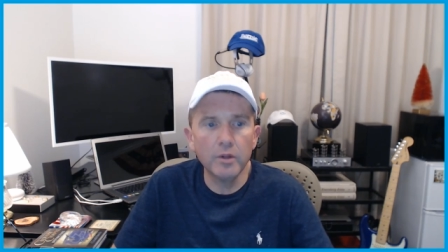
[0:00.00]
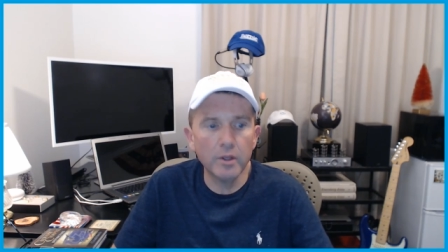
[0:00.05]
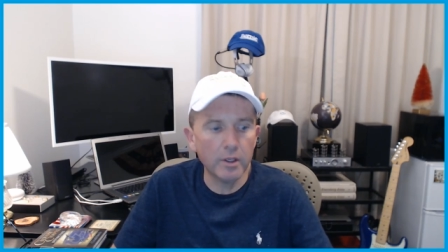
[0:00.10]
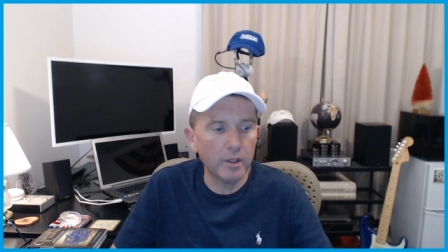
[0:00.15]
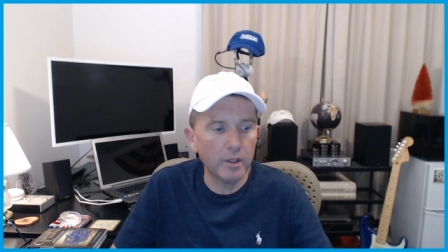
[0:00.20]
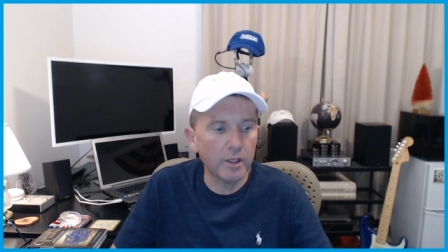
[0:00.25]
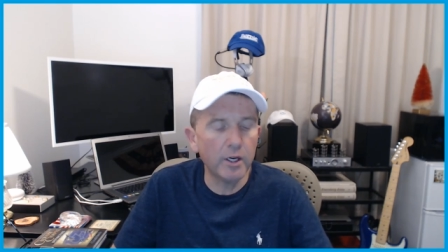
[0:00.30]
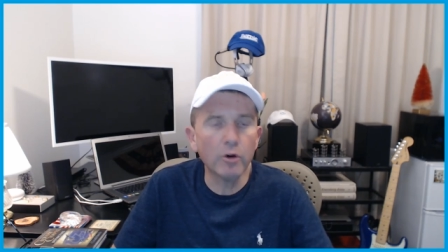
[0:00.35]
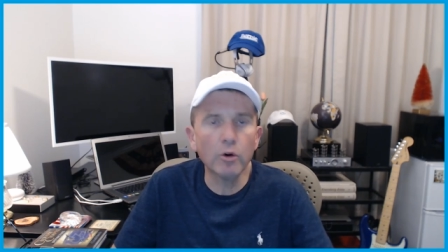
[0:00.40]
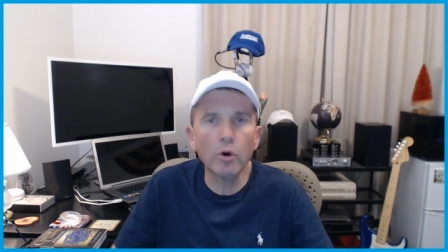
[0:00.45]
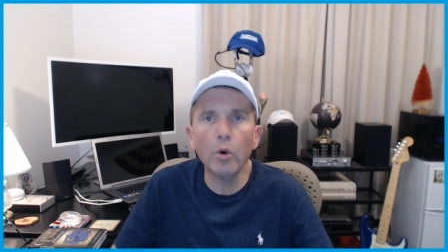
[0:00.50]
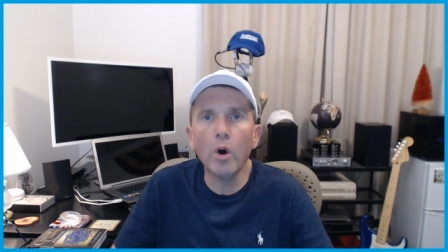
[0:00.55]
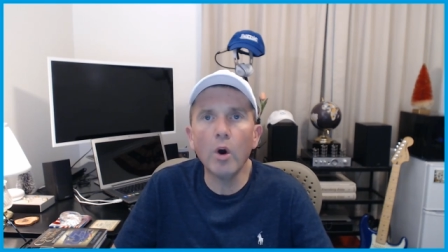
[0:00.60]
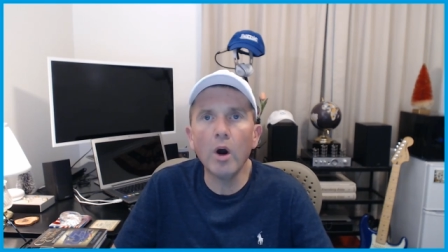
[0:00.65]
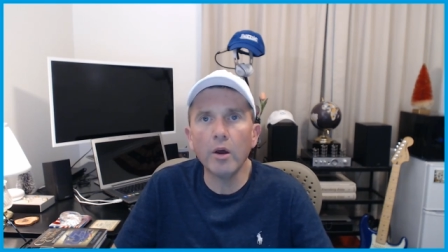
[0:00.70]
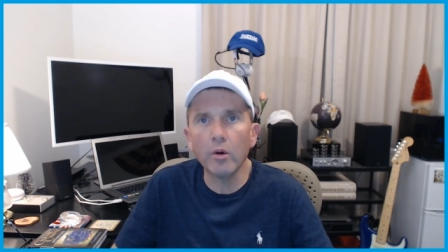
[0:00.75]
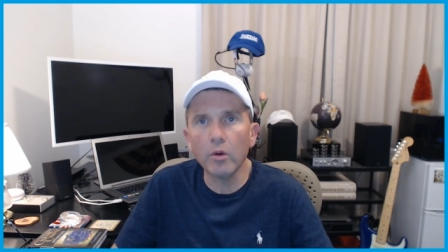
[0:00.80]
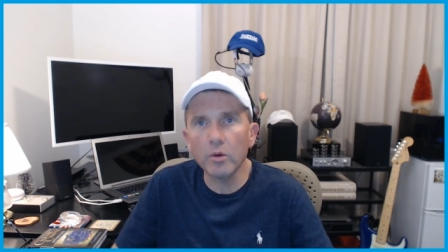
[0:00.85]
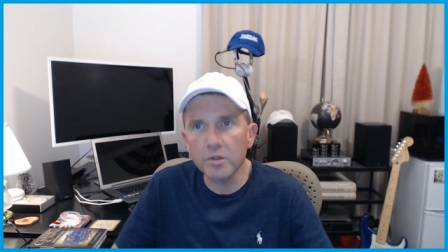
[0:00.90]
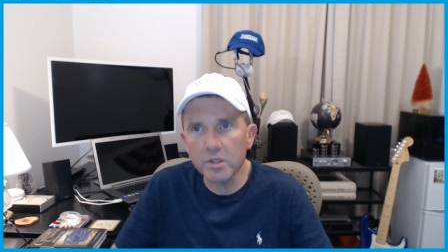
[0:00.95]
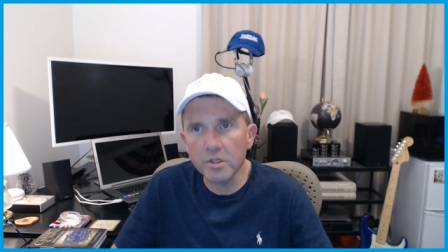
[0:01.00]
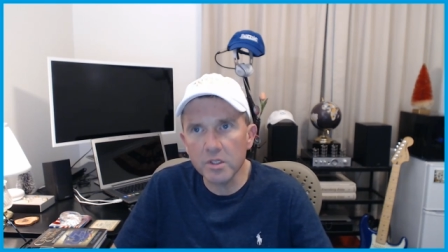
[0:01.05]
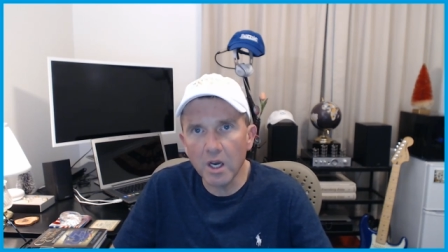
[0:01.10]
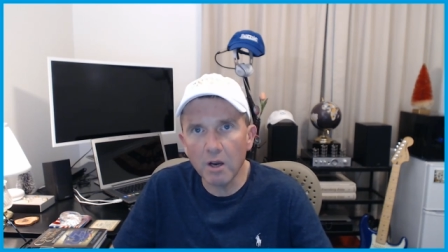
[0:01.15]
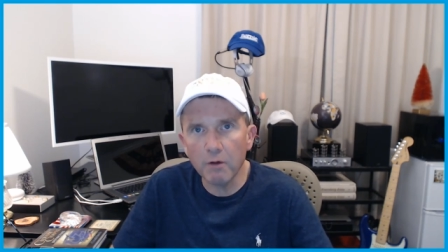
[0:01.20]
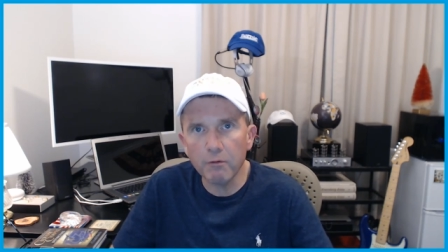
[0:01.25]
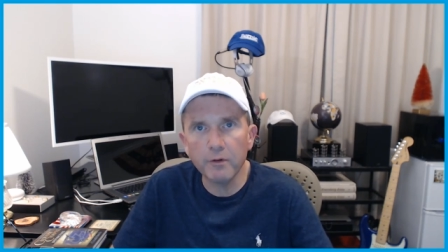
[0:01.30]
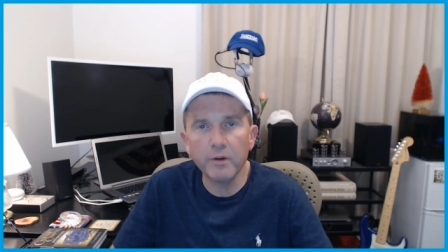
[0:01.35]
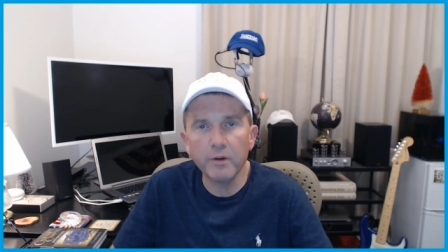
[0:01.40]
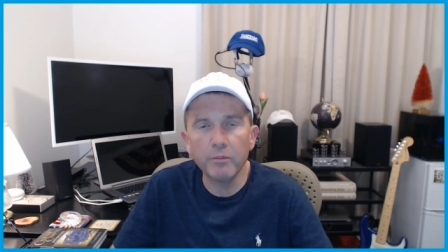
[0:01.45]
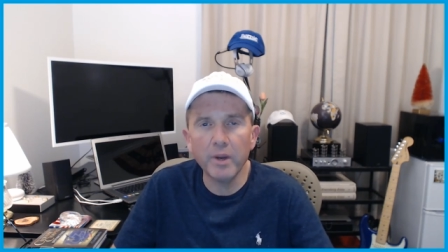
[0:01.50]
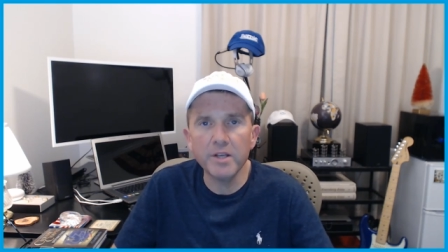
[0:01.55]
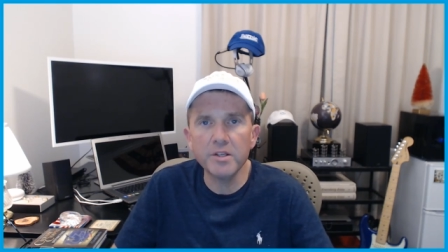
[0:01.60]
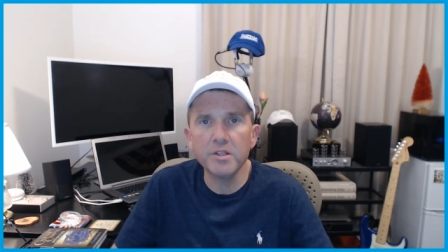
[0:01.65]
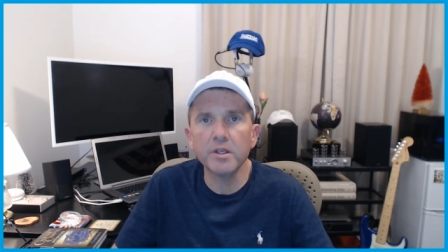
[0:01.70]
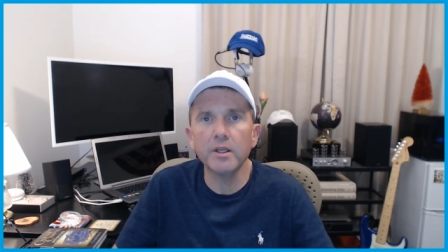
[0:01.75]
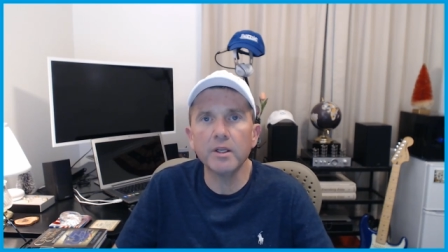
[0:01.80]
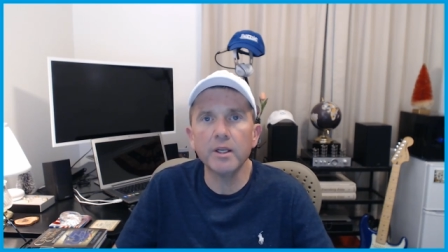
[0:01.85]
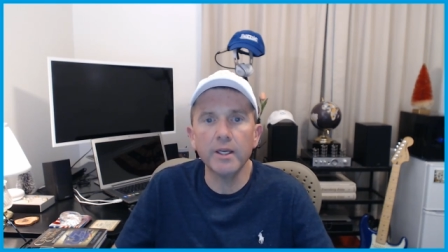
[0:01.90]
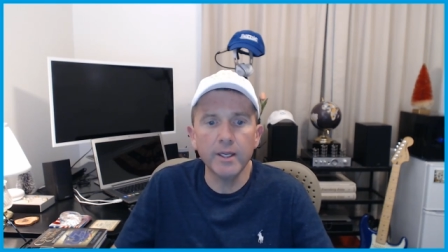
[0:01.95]
Hero Huddle stuff, and
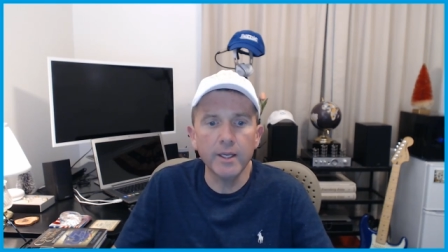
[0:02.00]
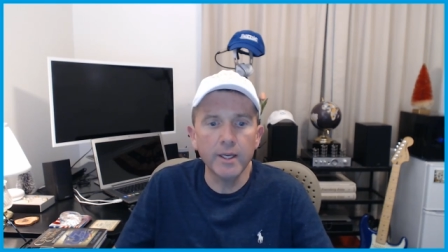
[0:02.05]
basically